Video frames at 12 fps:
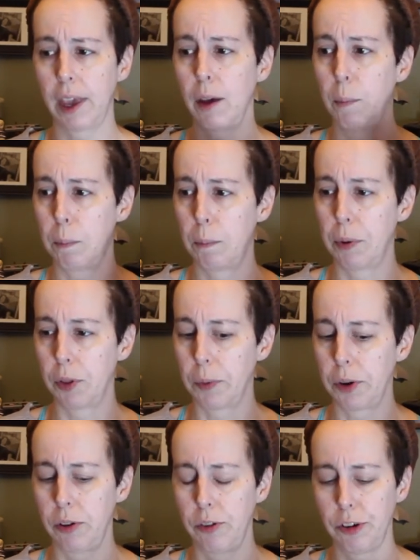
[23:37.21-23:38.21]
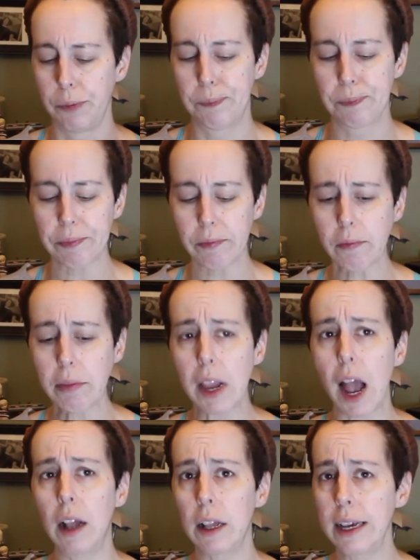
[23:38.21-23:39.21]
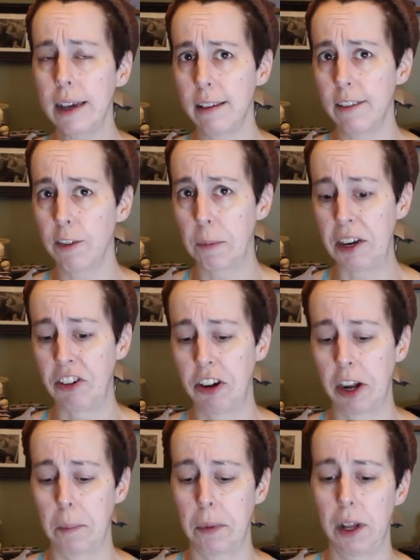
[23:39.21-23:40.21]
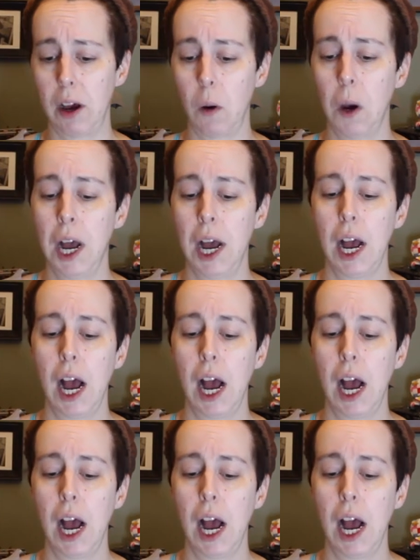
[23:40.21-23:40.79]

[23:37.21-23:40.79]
He'll put them on YouTube. I'll link his information down below.